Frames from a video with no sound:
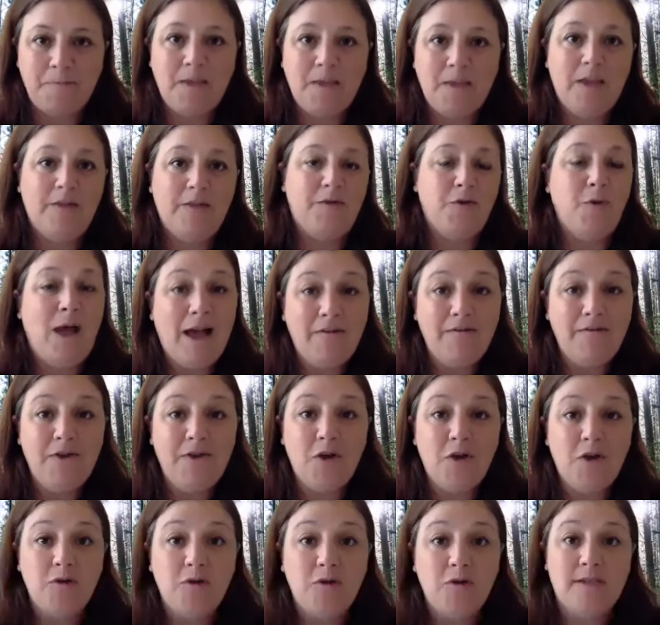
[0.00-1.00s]
if you have
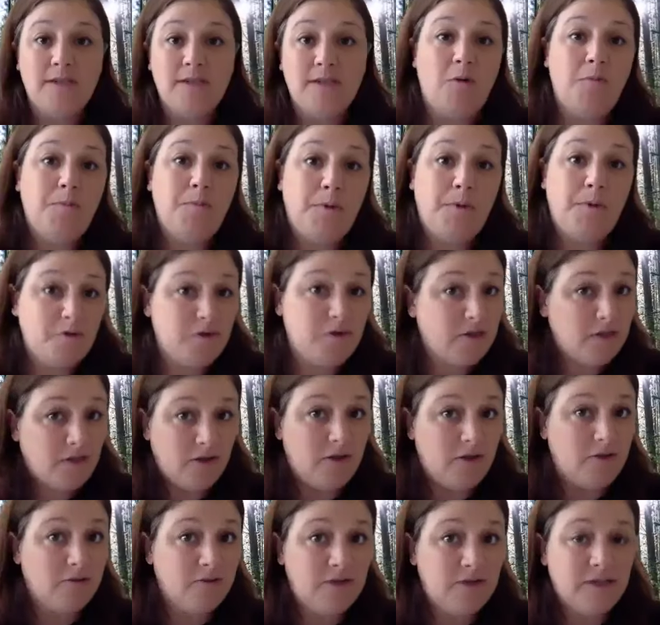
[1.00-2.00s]
notes, I'll post
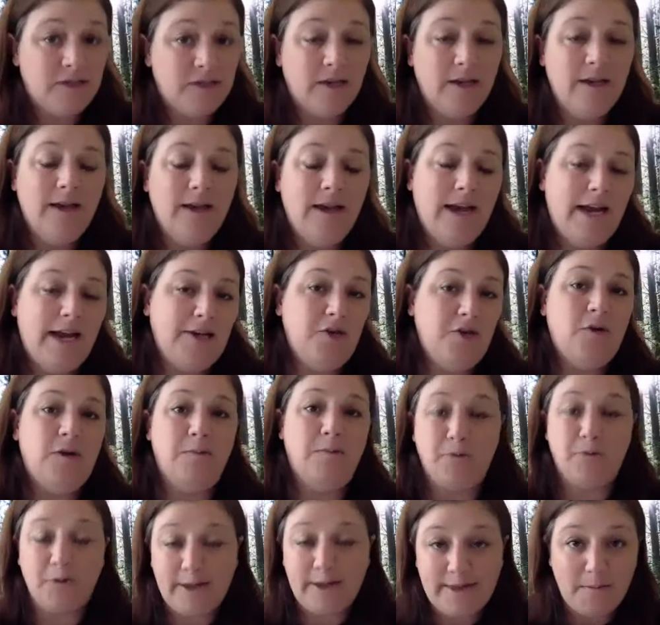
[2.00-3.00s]
those and you can
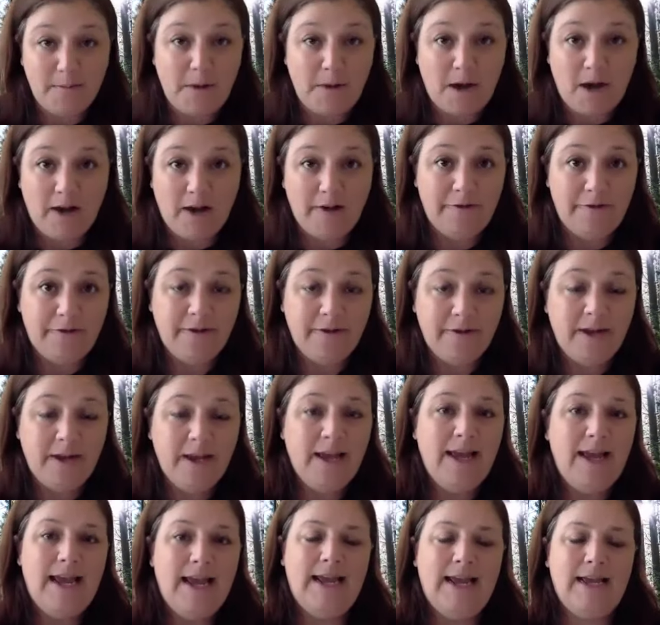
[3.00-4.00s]
print them off
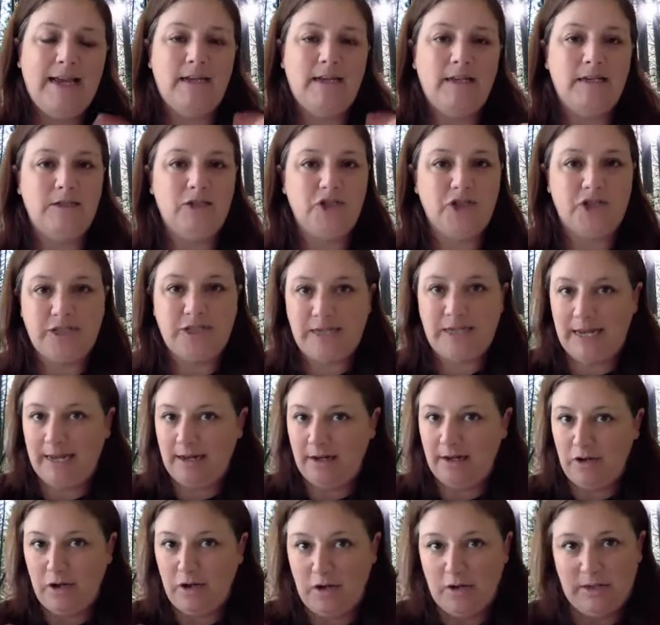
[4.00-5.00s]
and just take
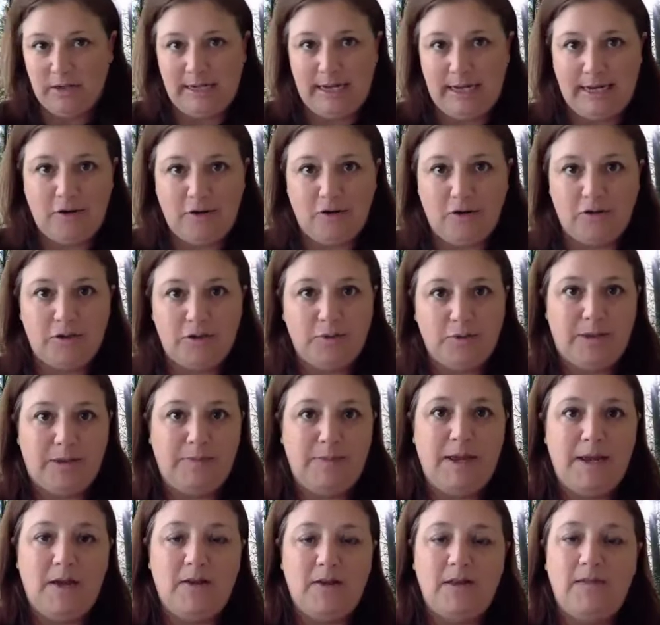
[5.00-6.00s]
notes with
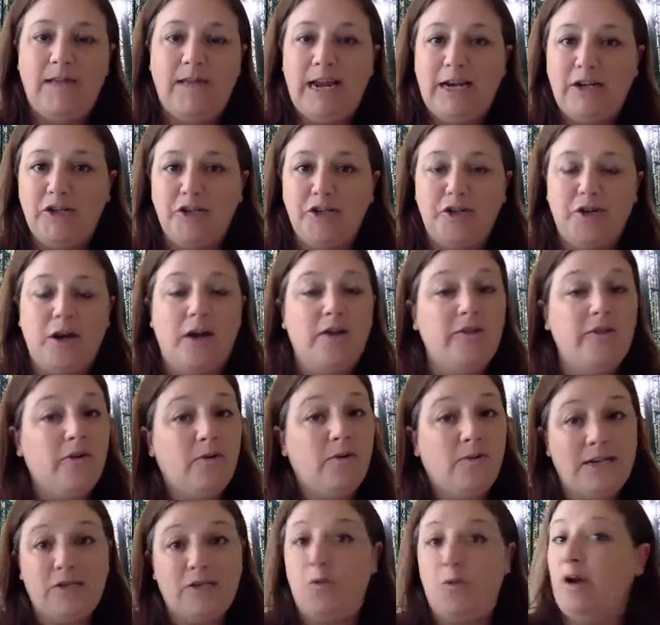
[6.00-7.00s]
me on the lecture.
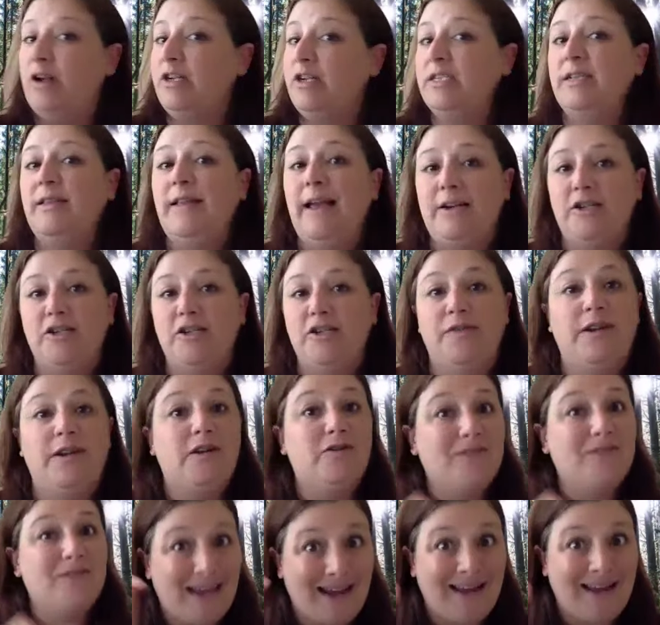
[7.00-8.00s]
Otherwise, watch the lecture
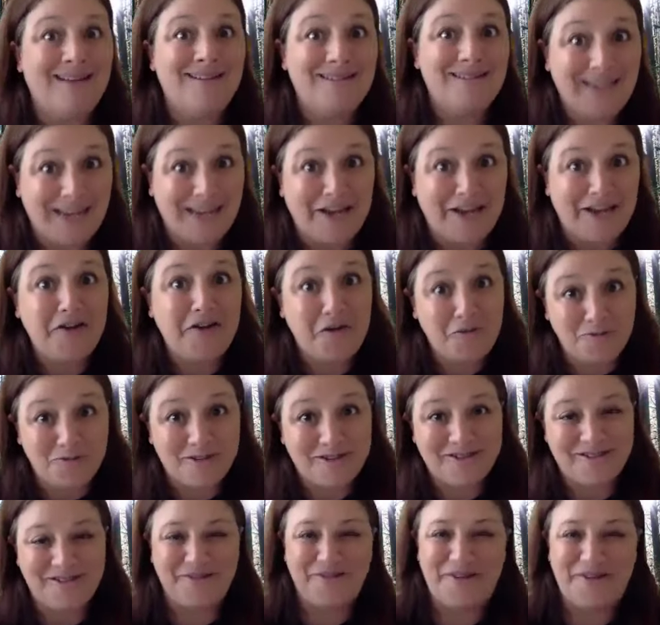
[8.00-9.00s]
videos and take
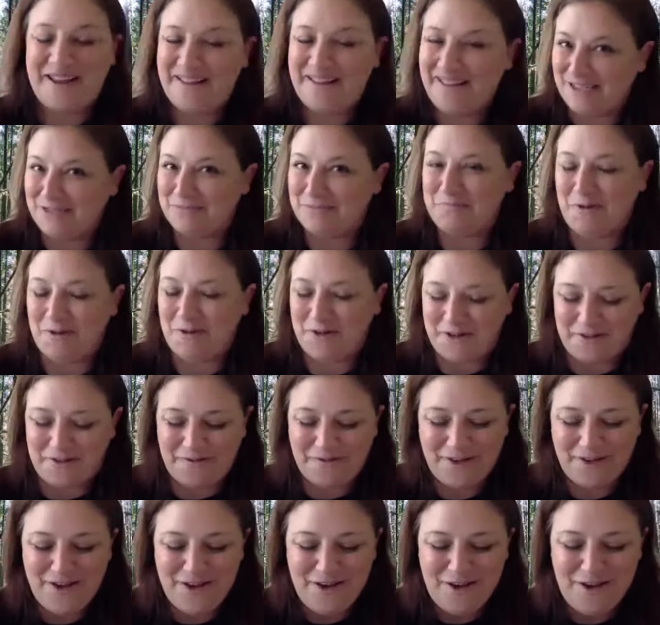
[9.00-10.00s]
notes. Okay, that's part of
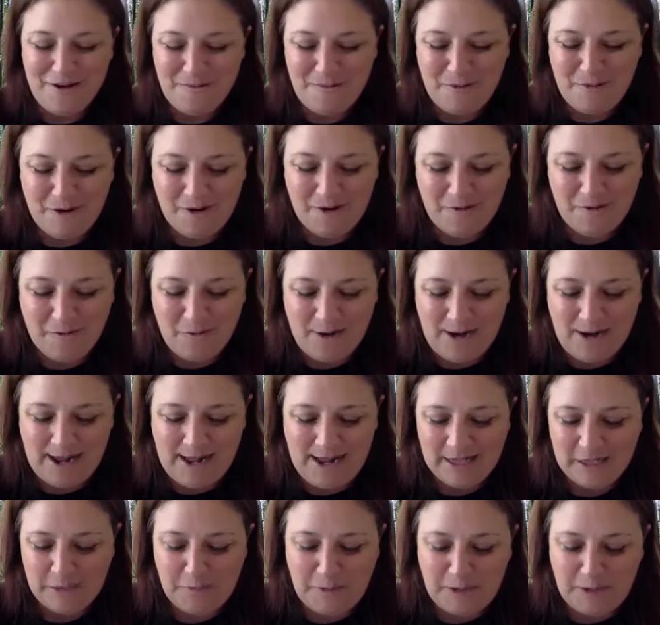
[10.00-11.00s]
what I
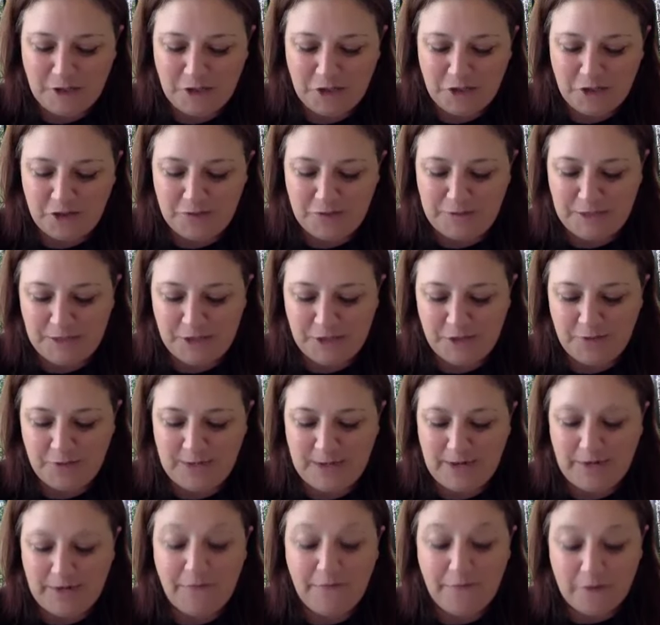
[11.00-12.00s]
expect you to be
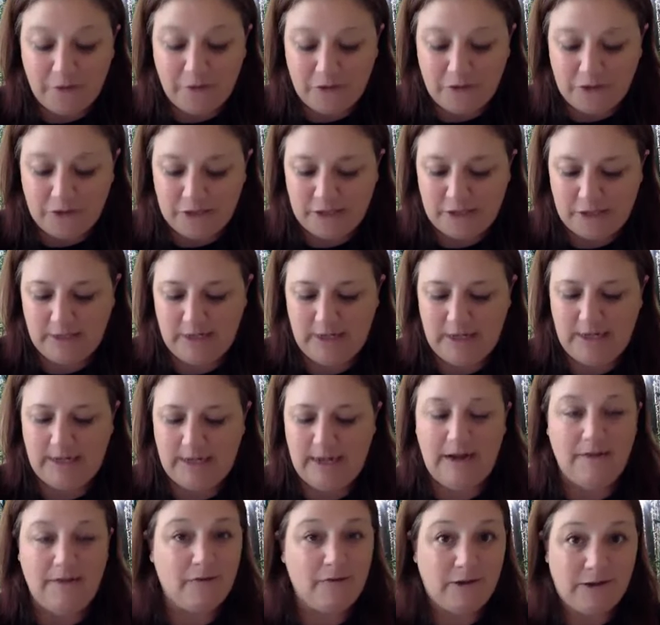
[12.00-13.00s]
doing first
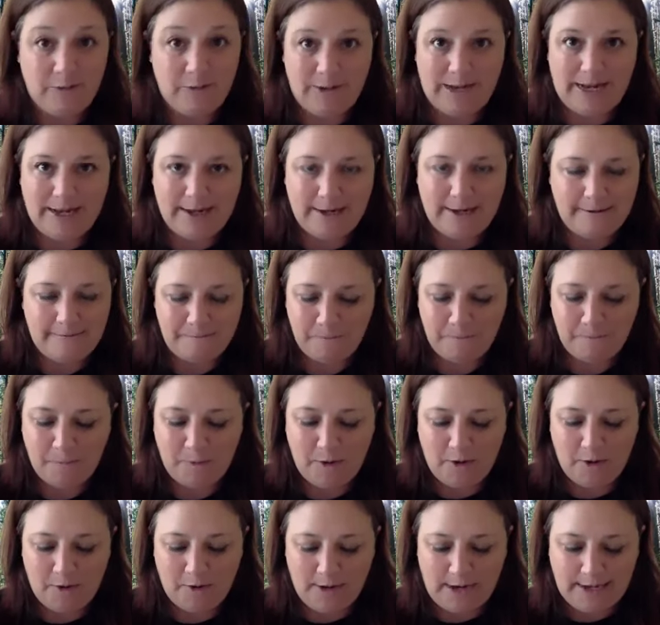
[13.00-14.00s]
and every week.
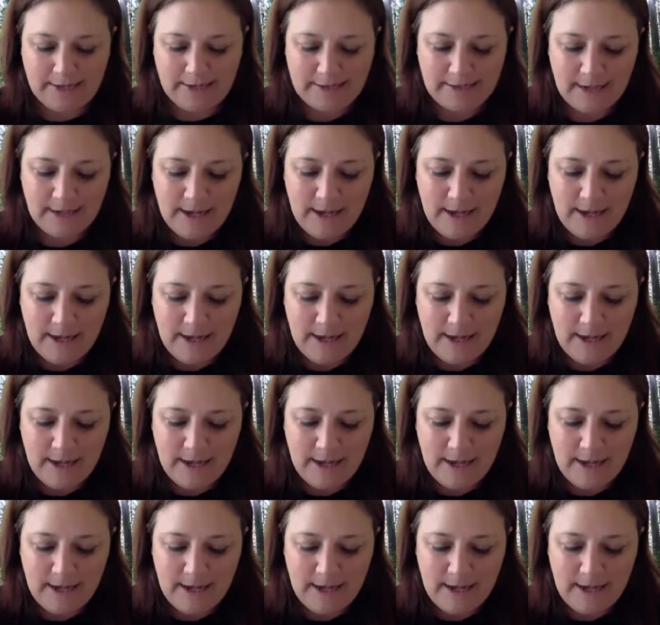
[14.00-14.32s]
All right.